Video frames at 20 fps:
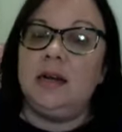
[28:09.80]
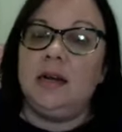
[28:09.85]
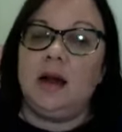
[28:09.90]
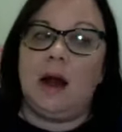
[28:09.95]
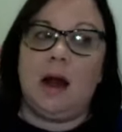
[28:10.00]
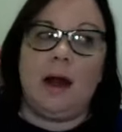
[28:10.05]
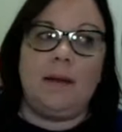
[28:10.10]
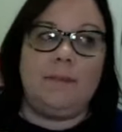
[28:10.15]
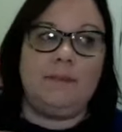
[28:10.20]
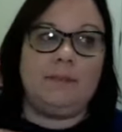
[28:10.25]

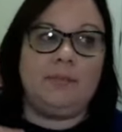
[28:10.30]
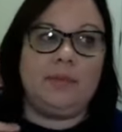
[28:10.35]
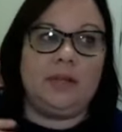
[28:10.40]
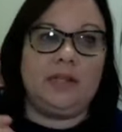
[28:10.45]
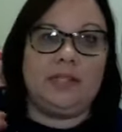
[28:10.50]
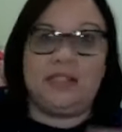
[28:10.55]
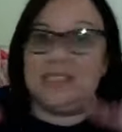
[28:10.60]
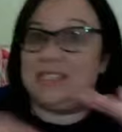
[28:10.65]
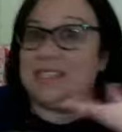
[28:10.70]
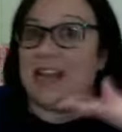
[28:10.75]
um,
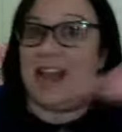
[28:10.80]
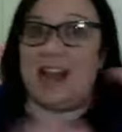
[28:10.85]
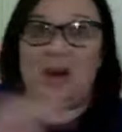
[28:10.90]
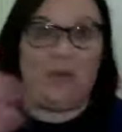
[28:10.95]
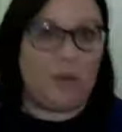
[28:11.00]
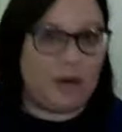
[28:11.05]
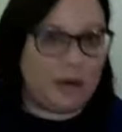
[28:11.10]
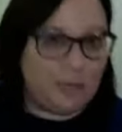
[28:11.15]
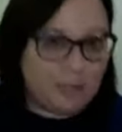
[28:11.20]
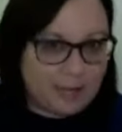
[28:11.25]
decide
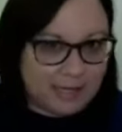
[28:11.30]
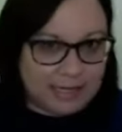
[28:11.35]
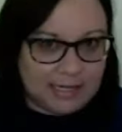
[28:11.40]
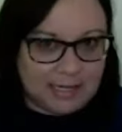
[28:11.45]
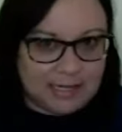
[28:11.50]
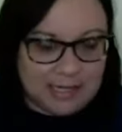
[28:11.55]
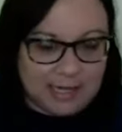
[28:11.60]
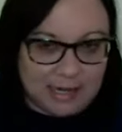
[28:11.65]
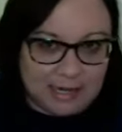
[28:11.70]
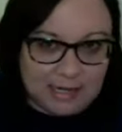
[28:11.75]
where to
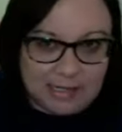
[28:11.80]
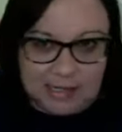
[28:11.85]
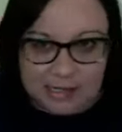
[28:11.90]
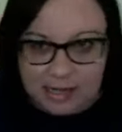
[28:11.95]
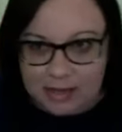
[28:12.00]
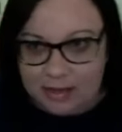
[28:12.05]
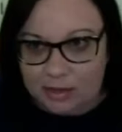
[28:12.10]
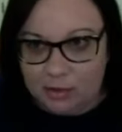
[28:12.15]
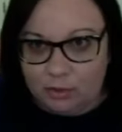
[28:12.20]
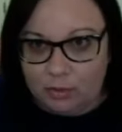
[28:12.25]
place things
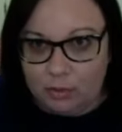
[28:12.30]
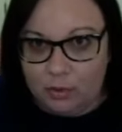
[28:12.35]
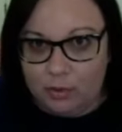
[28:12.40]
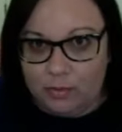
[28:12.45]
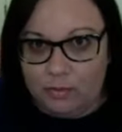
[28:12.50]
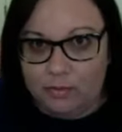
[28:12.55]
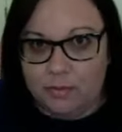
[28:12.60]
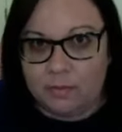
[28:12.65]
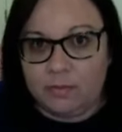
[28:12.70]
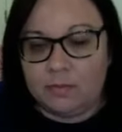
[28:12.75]
in the
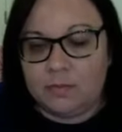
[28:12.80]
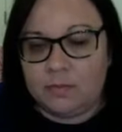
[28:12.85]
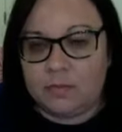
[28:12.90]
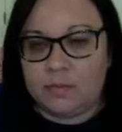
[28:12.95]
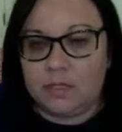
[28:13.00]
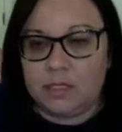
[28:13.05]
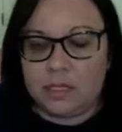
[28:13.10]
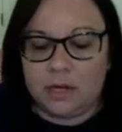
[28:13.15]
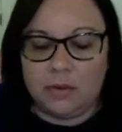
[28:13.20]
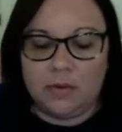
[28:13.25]
room.
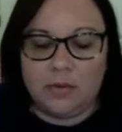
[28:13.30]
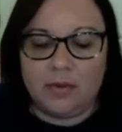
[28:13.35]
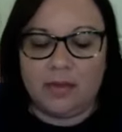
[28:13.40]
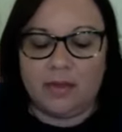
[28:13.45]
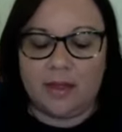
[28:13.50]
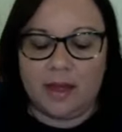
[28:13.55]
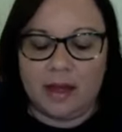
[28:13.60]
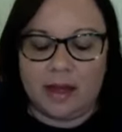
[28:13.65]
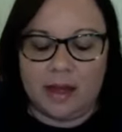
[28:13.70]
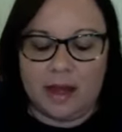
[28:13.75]
So
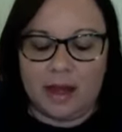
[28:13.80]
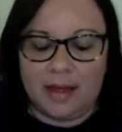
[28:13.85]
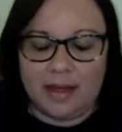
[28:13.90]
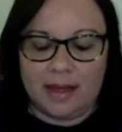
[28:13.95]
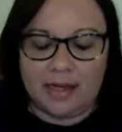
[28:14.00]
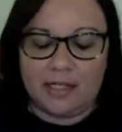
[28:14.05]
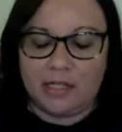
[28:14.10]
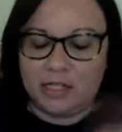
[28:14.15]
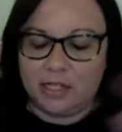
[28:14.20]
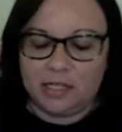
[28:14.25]
that
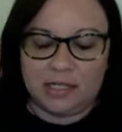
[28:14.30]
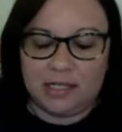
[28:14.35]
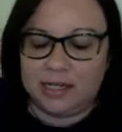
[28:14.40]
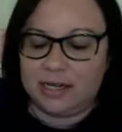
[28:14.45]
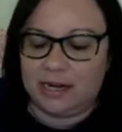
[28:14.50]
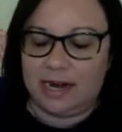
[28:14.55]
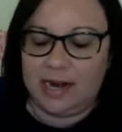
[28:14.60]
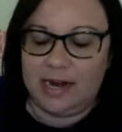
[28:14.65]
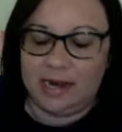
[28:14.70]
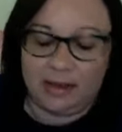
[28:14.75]
that's just an
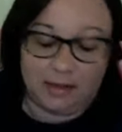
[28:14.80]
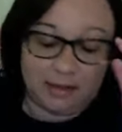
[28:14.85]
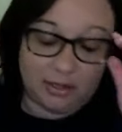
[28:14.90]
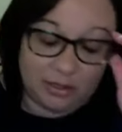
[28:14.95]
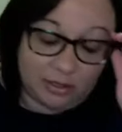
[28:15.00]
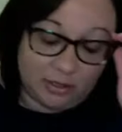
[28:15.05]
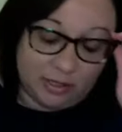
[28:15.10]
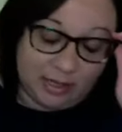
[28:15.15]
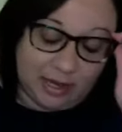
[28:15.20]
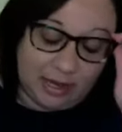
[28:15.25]
idea.
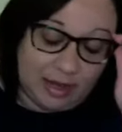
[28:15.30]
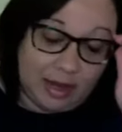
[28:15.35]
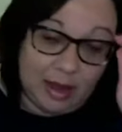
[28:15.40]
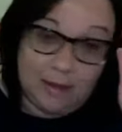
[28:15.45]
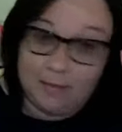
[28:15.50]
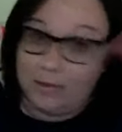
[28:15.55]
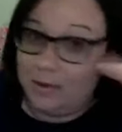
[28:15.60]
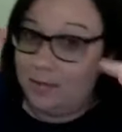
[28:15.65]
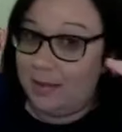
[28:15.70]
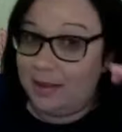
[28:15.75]
Literally, it
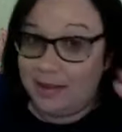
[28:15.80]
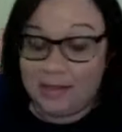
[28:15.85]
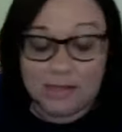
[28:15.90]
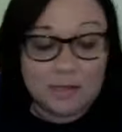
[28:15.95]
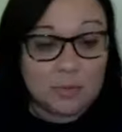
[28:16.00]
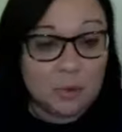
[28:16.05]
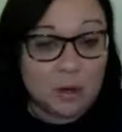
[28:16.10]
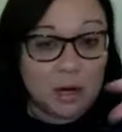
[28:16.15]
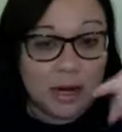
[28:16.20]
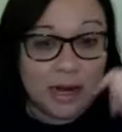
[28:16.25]
came to me
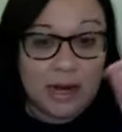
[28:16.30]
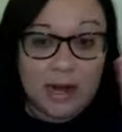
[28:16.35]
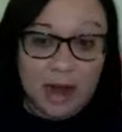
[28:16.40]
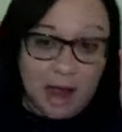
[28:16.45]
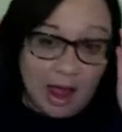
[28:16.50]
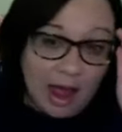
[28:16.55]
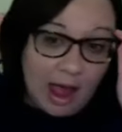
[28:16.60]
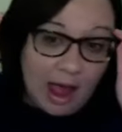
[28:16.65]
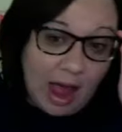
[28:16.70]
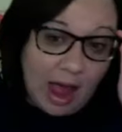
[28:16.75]
this morning.
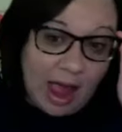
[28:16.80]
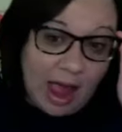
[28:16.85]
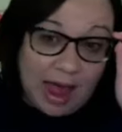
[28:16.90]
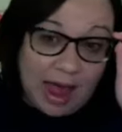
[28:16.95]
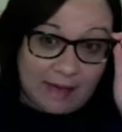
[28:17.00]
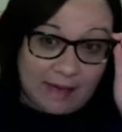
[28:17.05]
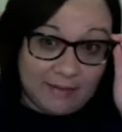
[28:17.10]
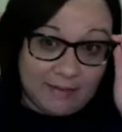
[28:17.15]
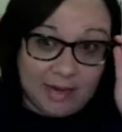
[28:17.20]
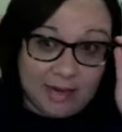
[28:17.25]
I
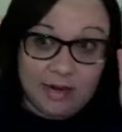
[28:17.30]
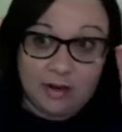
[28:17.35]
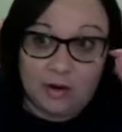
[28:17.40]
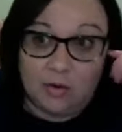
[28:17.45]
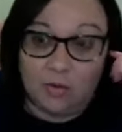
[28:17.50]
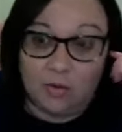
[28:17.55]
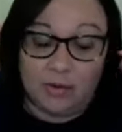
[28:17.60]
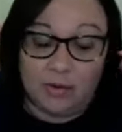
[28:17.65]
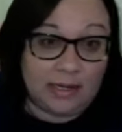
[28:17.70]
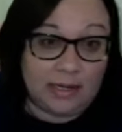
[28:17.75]
haven't
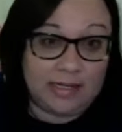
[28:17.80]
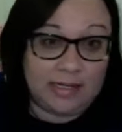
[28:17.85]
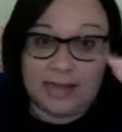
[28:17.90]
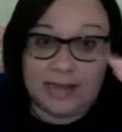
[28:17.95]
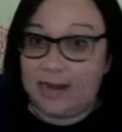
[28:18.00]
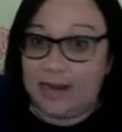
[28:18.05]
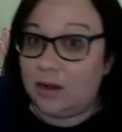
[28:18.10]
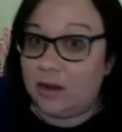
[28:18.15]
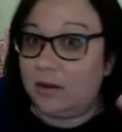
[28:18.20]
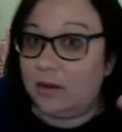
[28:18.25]
really
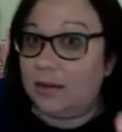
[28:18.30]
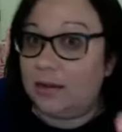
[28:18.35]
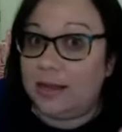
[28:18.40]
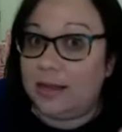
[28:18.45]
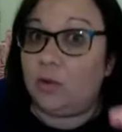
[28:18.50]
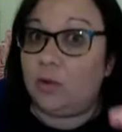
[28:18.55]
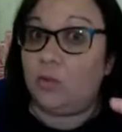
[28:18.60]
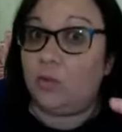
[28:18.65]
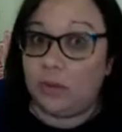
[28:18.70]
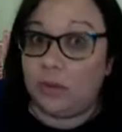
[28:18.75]
sat down and
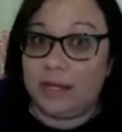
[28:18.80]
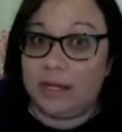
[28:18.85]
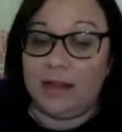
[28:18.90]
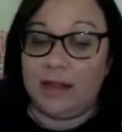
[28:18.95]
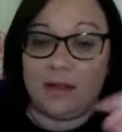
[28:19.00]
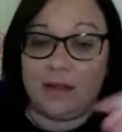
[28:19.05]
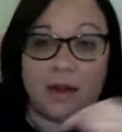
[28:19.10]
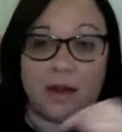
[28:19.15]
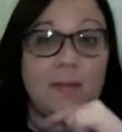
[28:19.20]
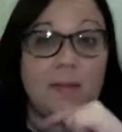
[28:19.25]
like really
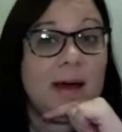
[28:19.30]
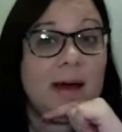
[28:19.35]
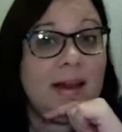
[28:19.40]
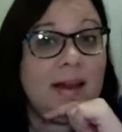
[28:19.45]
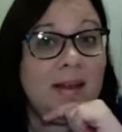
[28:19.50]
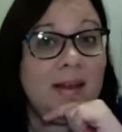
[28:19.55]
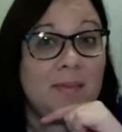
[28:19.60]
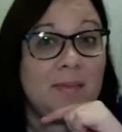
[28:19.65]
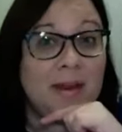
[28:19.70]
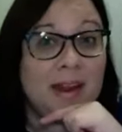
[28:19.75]
thought about
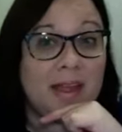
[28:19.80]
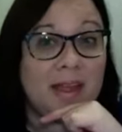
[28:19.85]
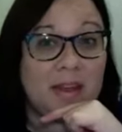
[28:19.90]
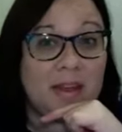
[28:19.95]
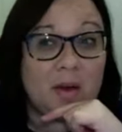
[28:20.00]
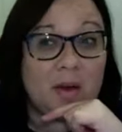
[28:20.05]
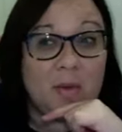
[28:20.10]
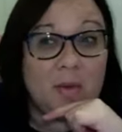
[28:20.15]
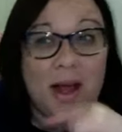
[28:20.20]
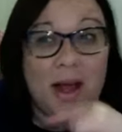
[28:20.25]
it, but I
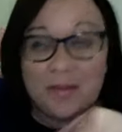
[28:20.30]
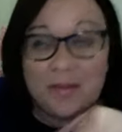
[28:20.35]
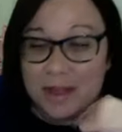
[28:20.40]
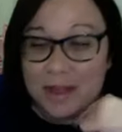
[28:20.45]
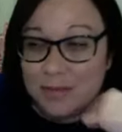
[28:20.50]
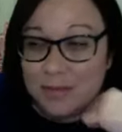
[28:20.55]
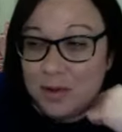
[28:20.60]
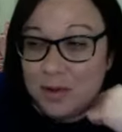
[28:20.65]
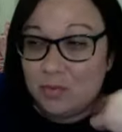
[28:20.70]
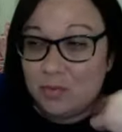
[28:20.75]
thought, wow,
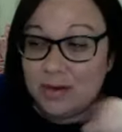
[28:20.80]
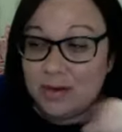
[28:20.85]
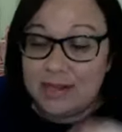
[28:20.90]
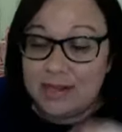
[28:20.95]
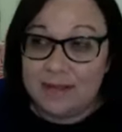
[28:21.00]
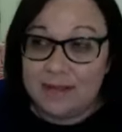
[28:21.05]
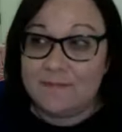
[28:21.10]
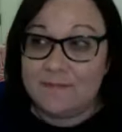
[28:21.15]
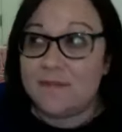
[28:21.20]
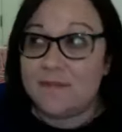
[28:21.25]
that'd be
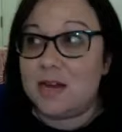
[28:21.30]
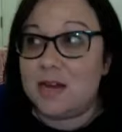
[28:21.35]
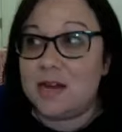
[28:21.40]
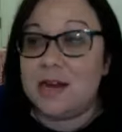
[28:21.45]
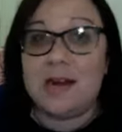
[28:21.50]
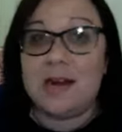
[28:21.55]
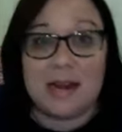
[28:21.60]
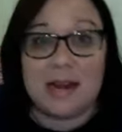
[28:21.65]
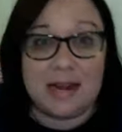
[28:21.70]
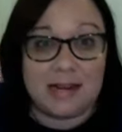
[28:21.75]
really
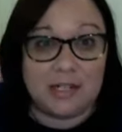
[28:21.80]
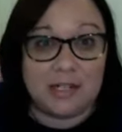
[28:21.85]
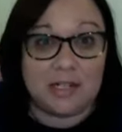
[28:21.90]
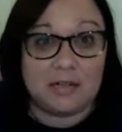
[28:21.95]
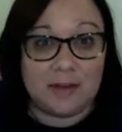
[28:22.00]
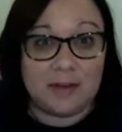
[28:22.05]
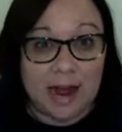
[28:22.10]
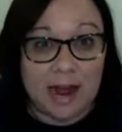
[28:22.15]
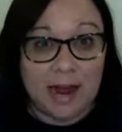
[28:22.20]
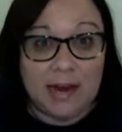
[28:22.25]
fun and
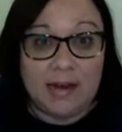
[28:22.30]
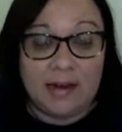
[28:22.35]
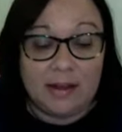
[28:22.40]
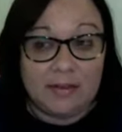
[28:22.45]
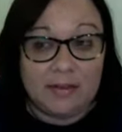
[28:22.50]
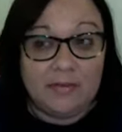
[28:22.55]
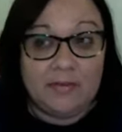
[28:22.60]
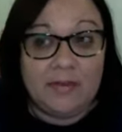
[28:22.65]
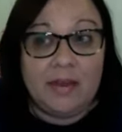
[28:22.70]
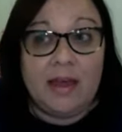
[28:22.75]

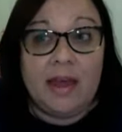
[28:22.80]
interactive,